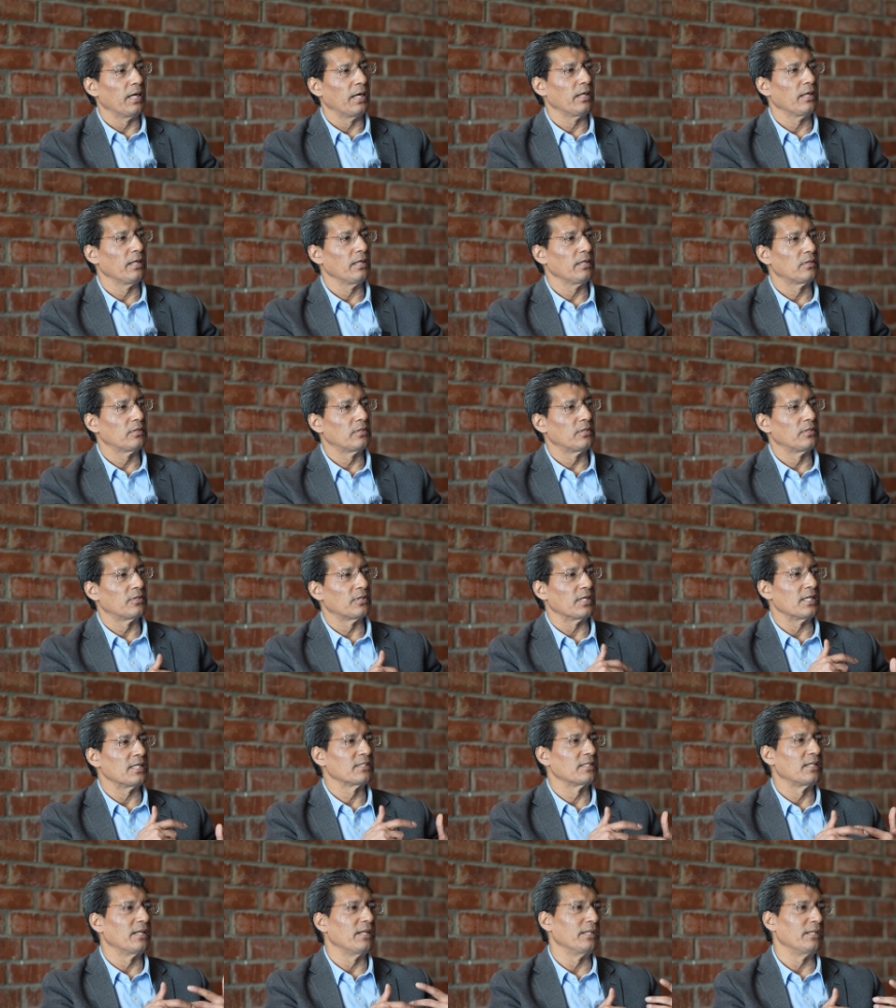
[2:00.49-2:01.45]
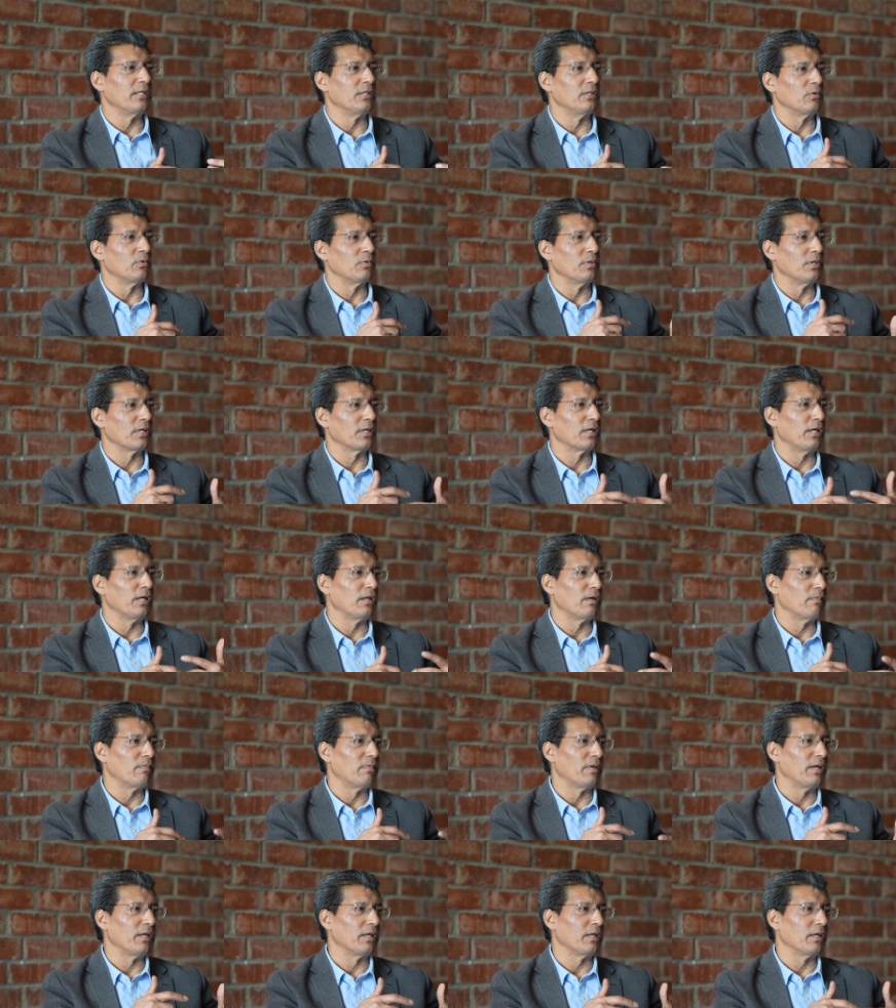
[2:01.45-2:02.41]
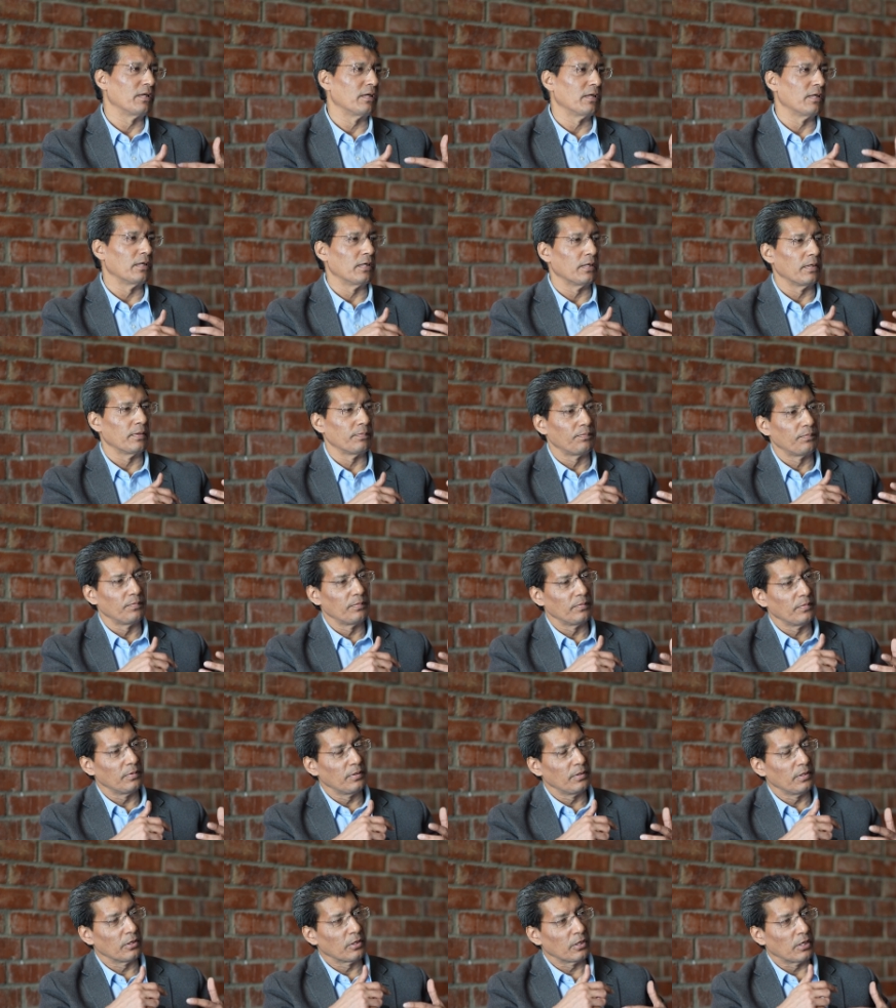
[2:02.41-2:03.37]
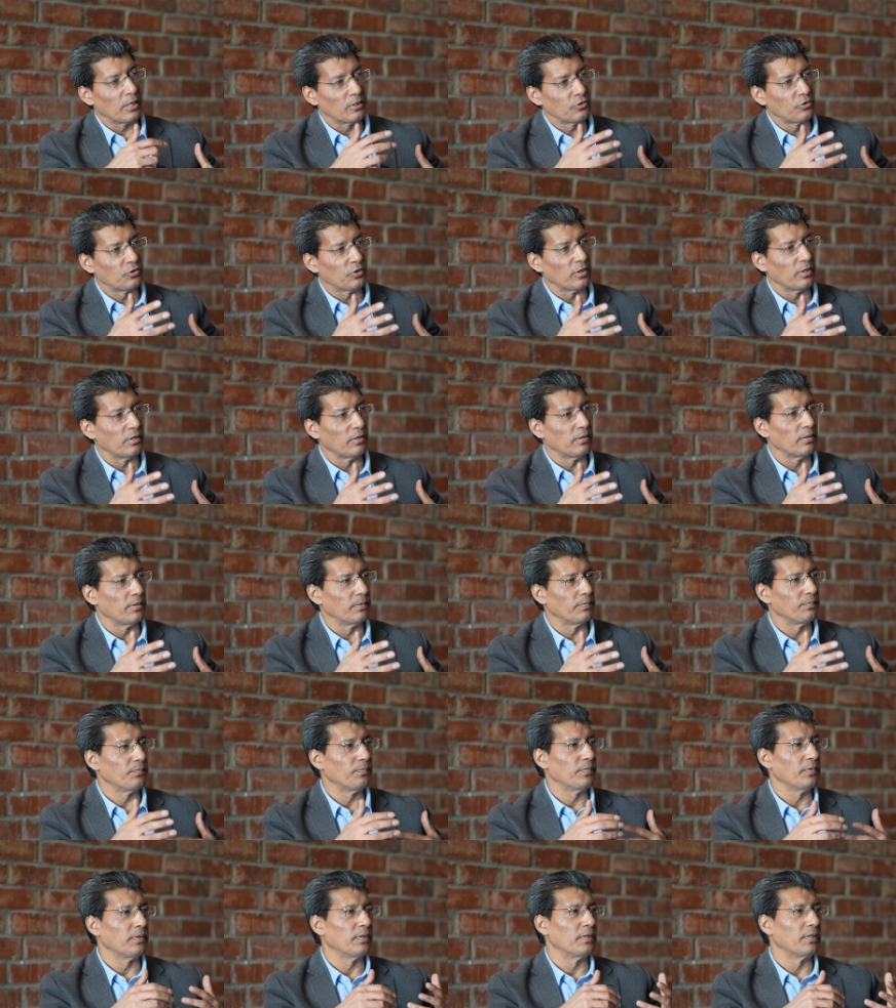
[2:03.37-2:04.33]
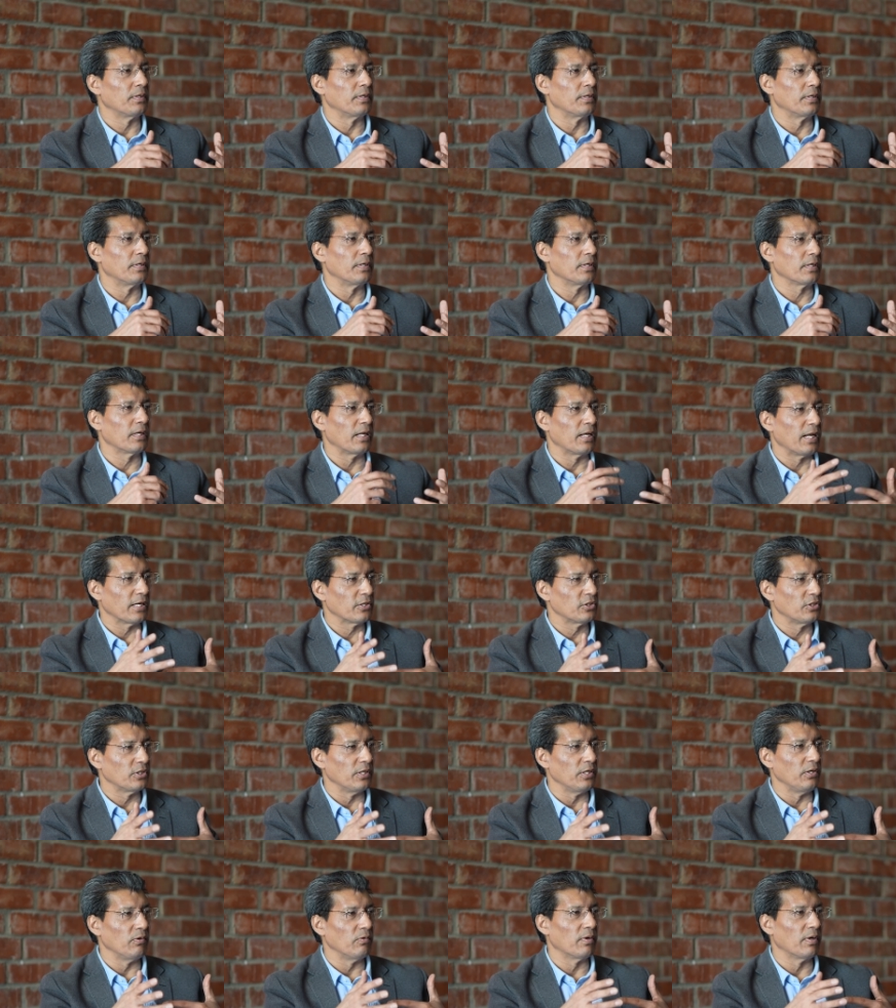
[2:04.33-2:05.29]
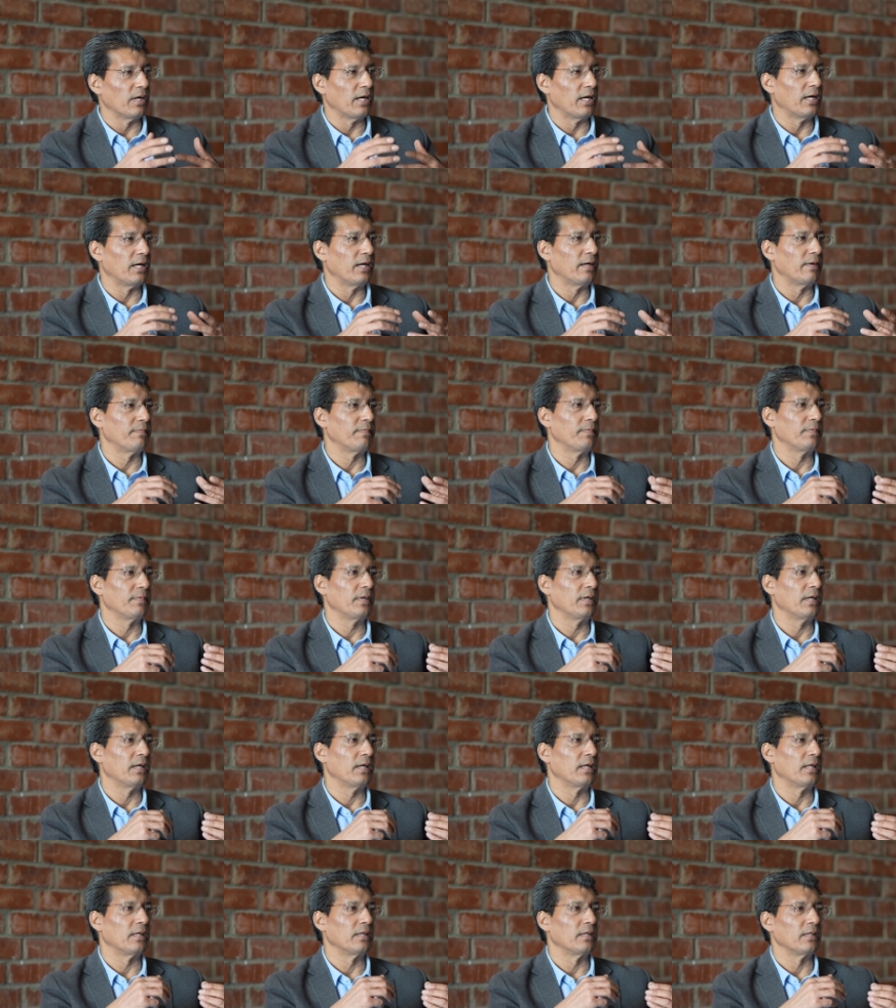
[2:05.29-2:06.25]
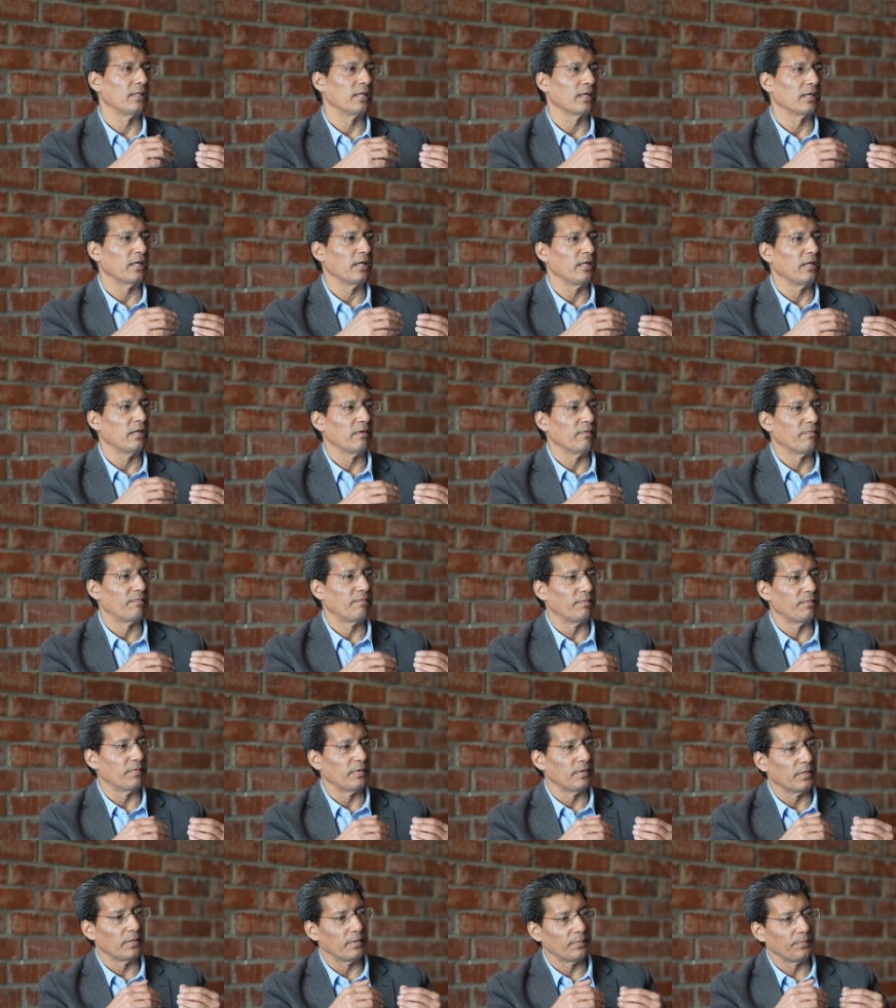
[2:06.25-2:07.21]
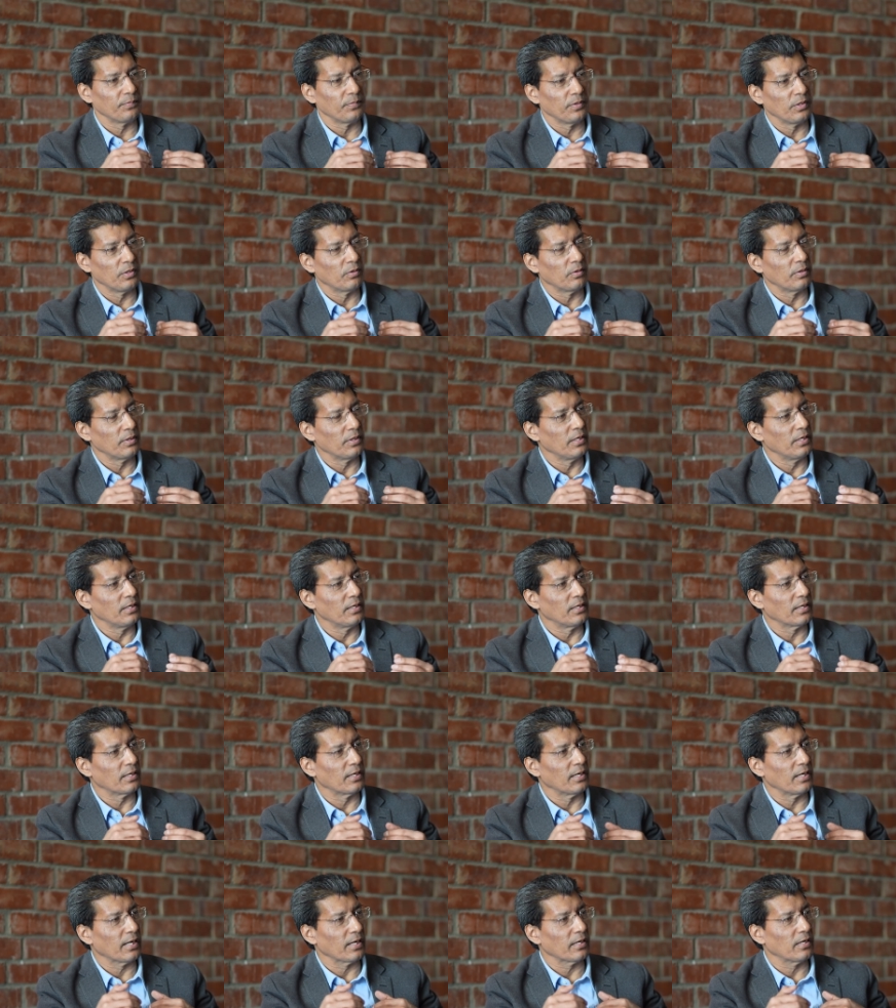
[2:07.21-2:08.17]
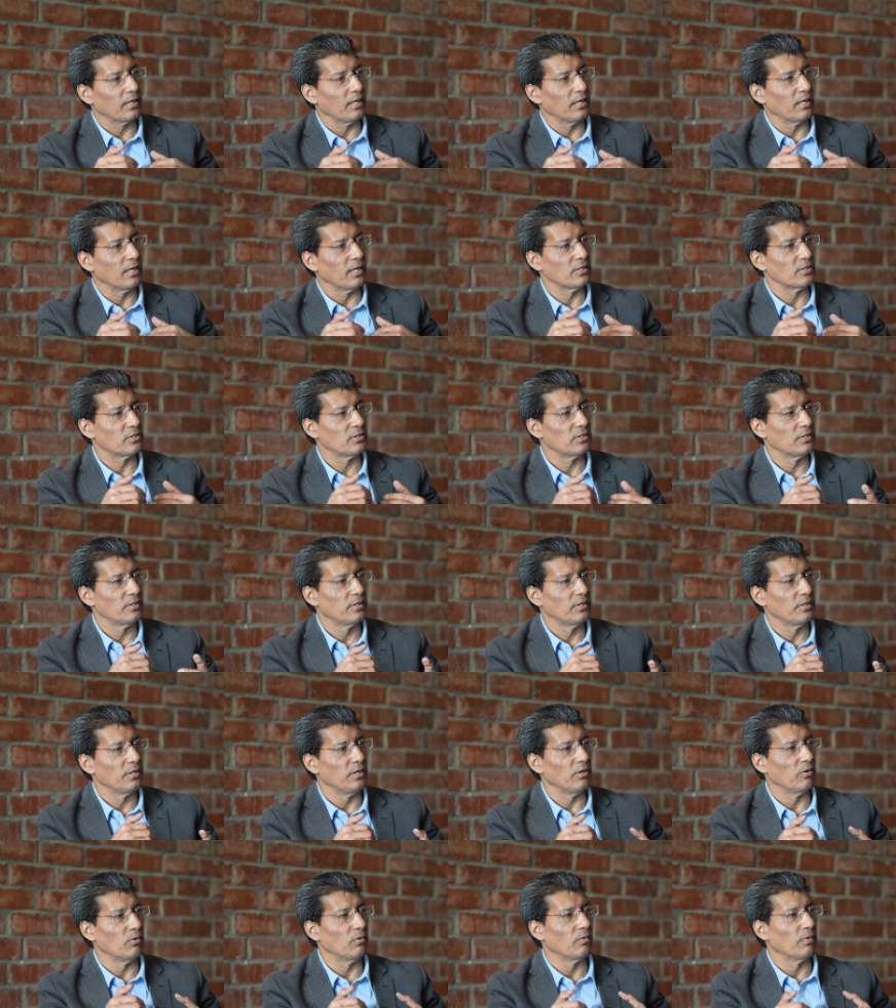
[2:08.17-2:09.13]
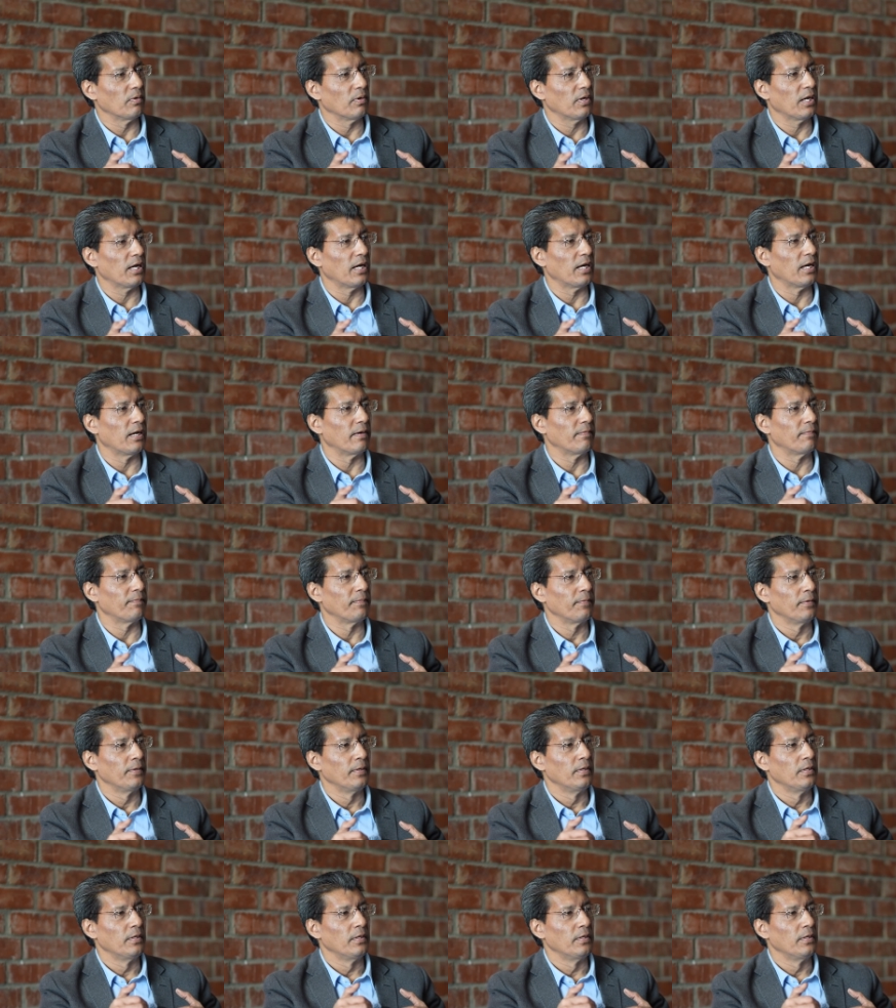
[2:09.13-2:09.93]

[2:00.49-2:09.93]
And it translates into the kind of like a cultural connection you have and the kind of interconnectedness you have.